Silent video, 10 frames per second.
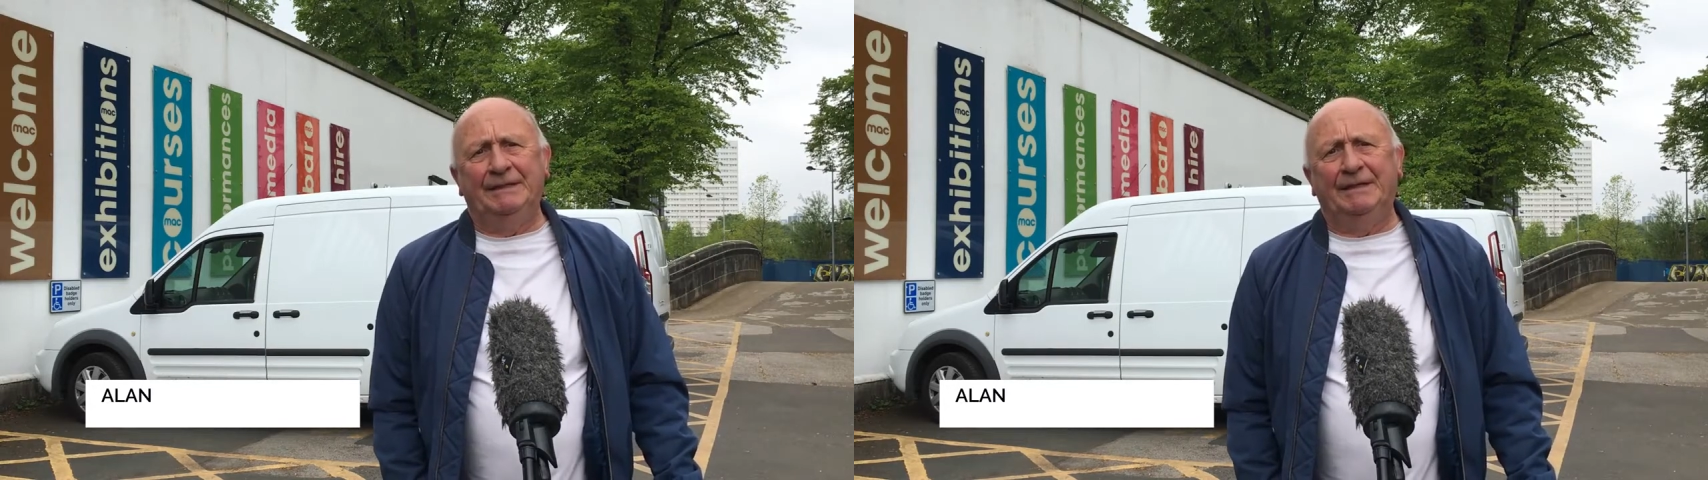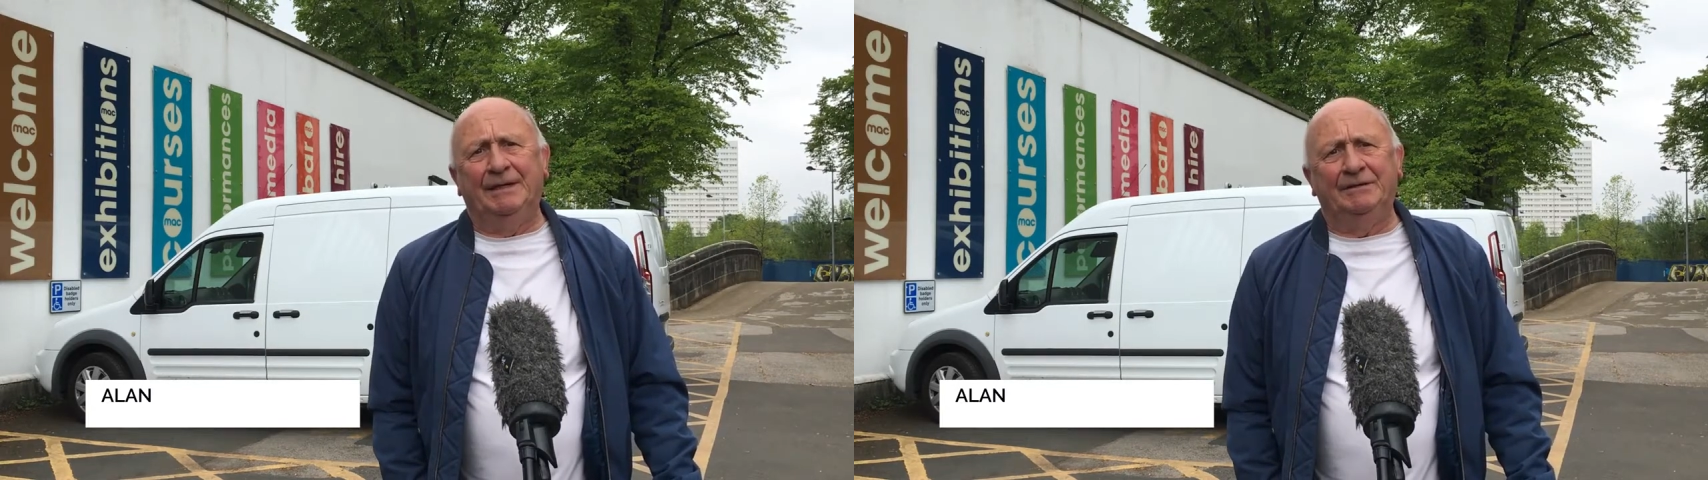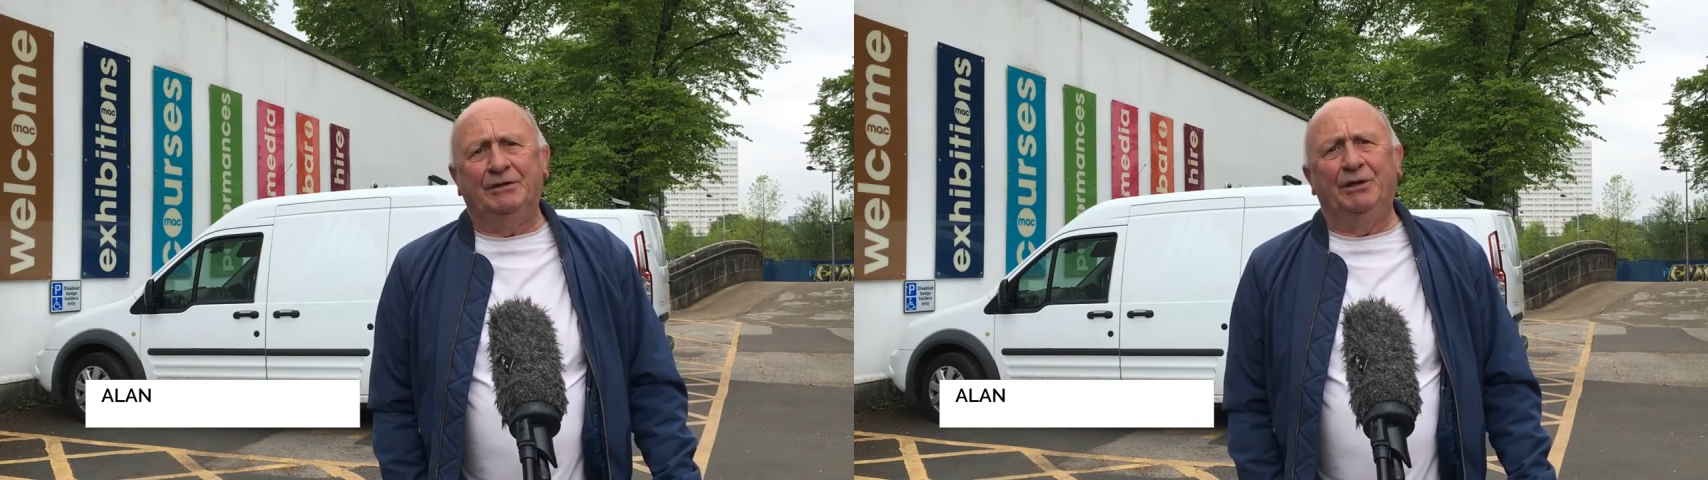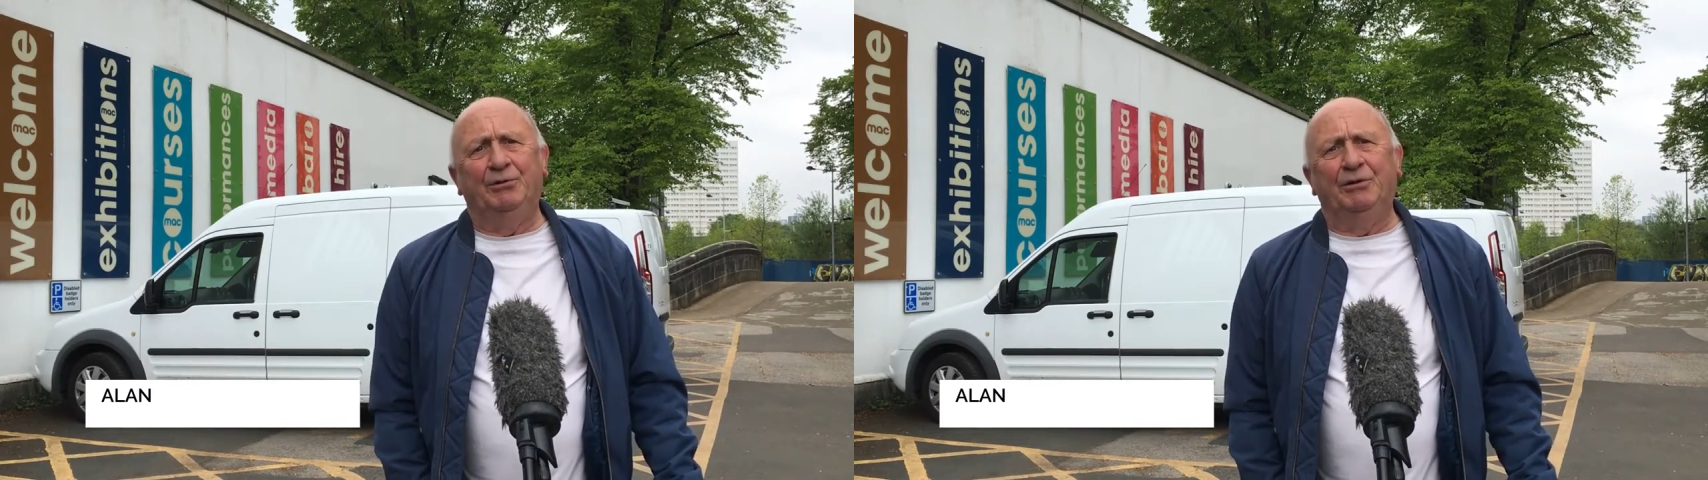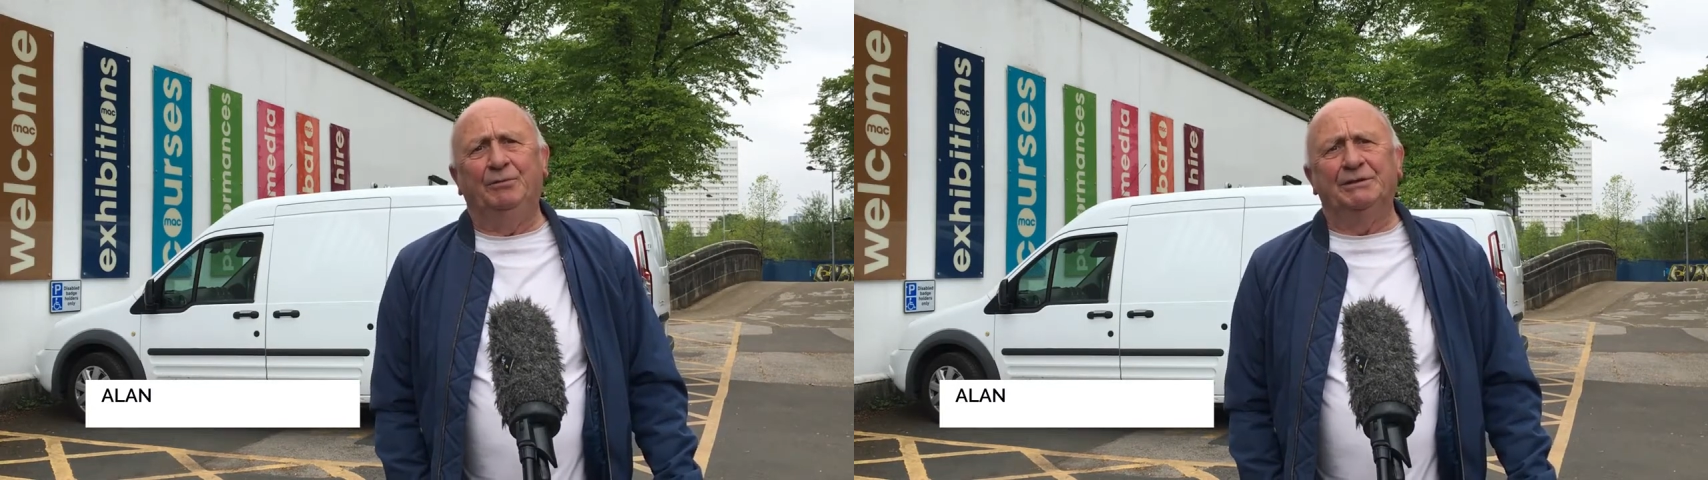and
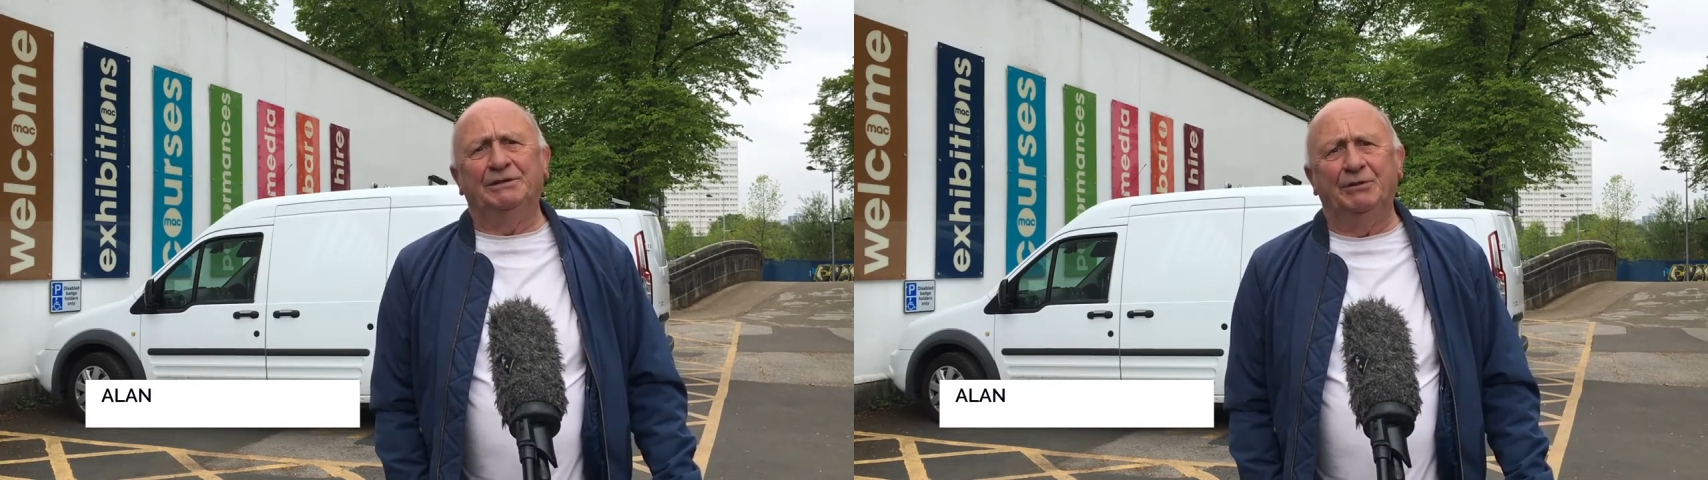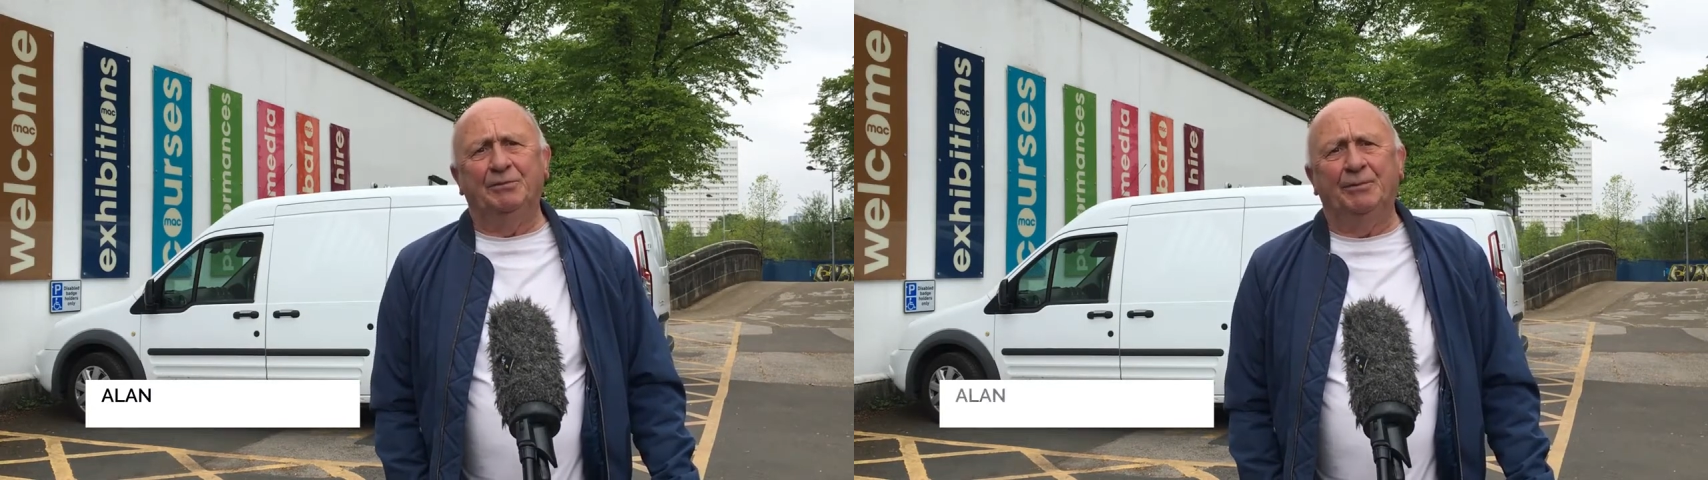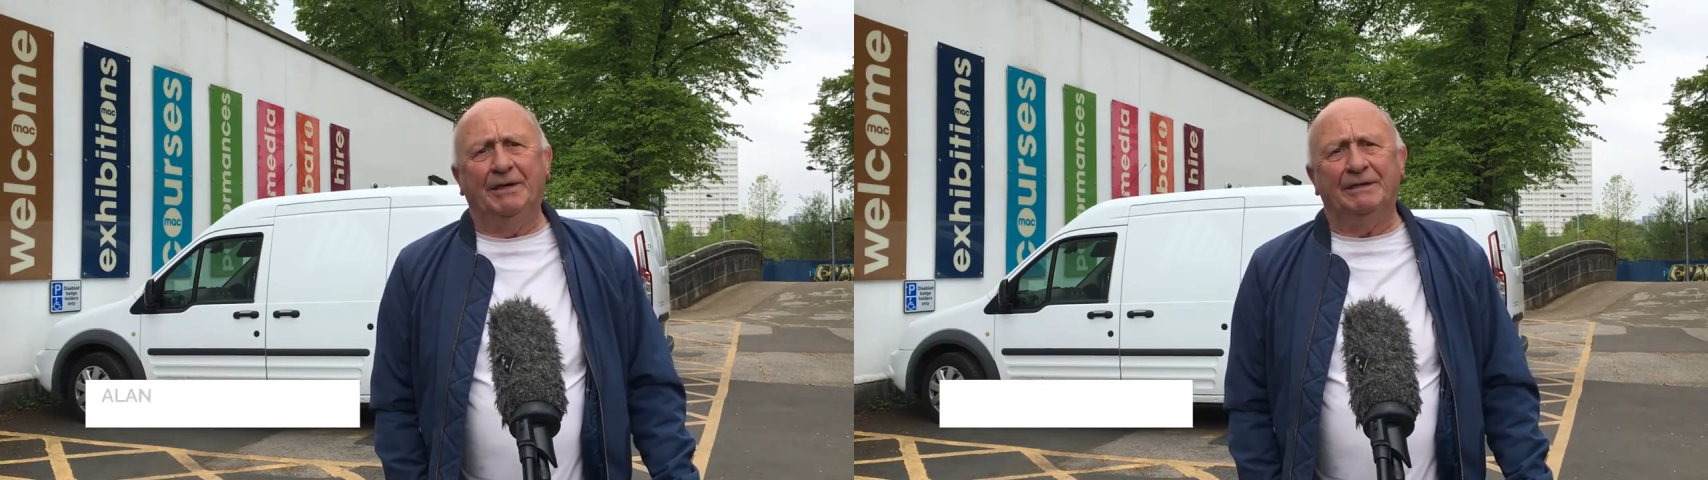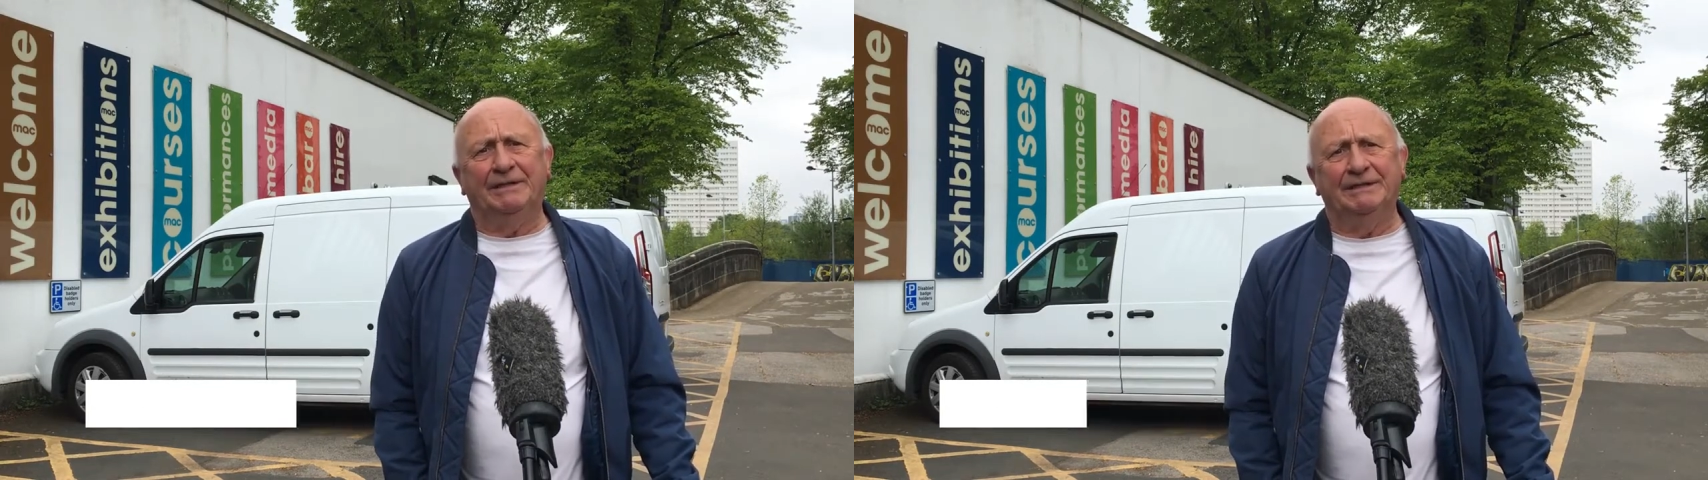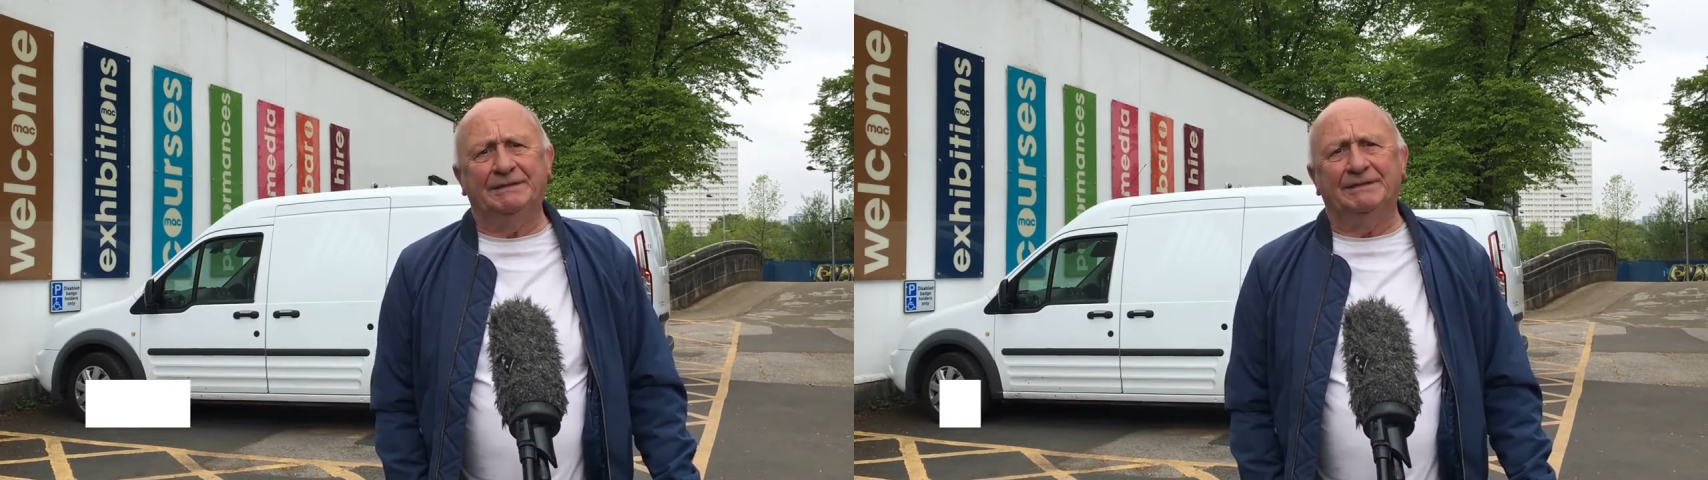queuing up at
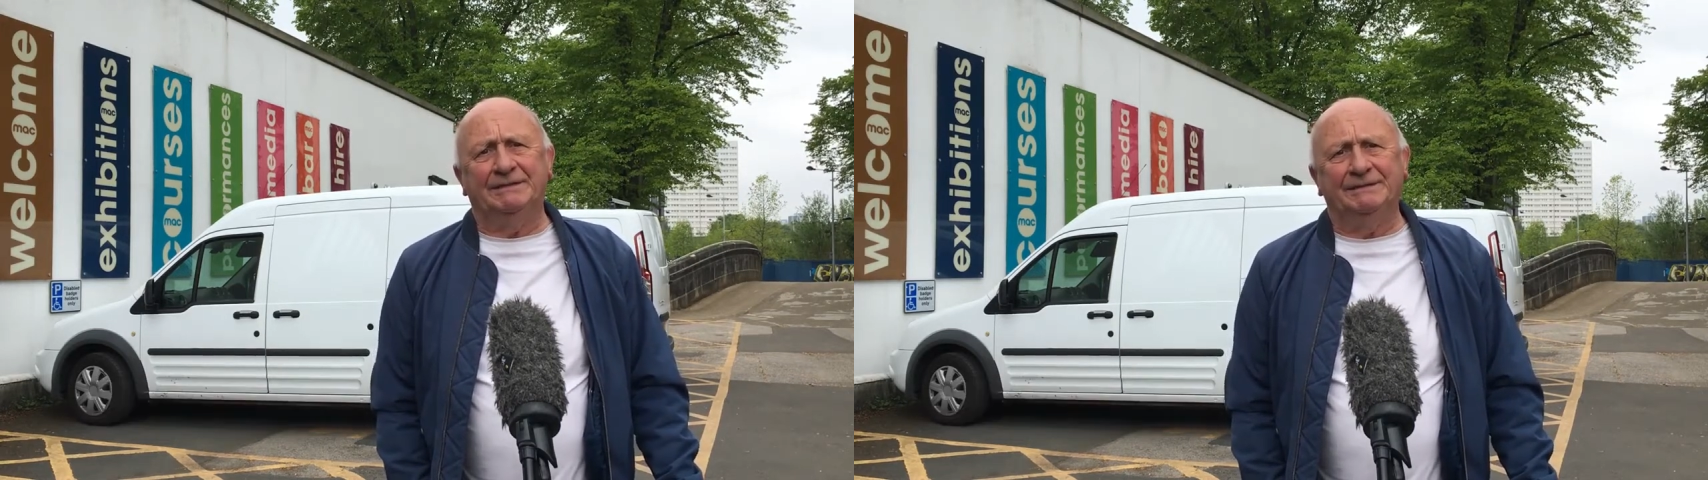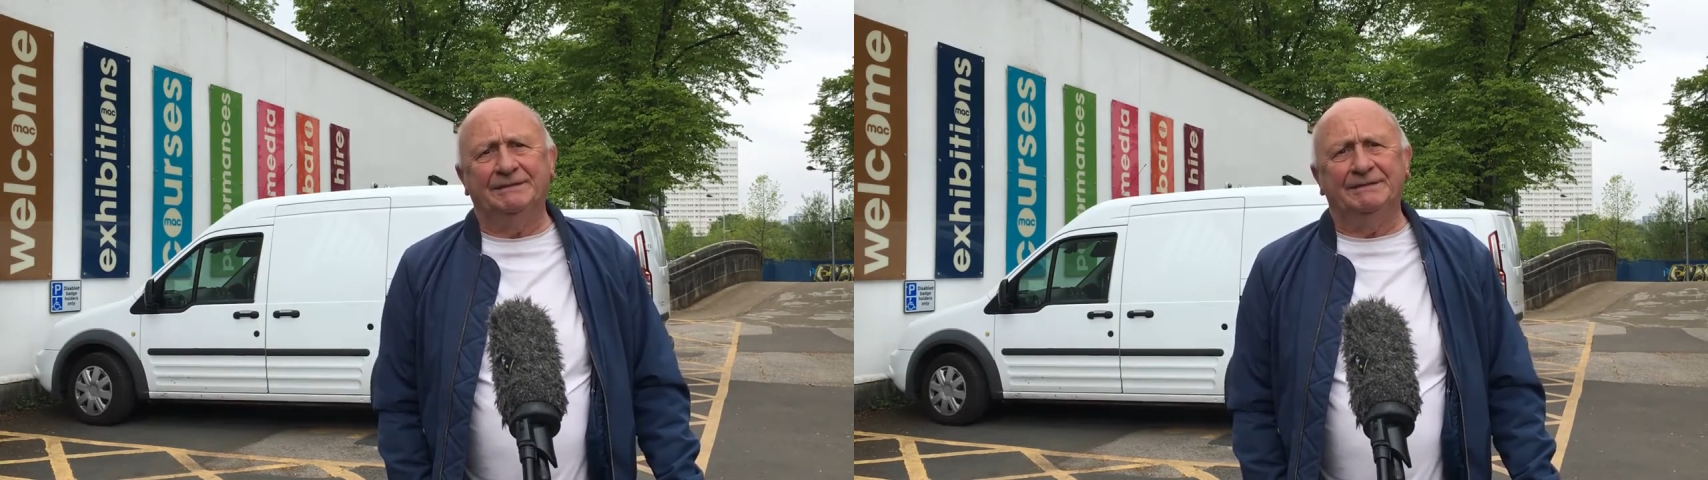supermarkets.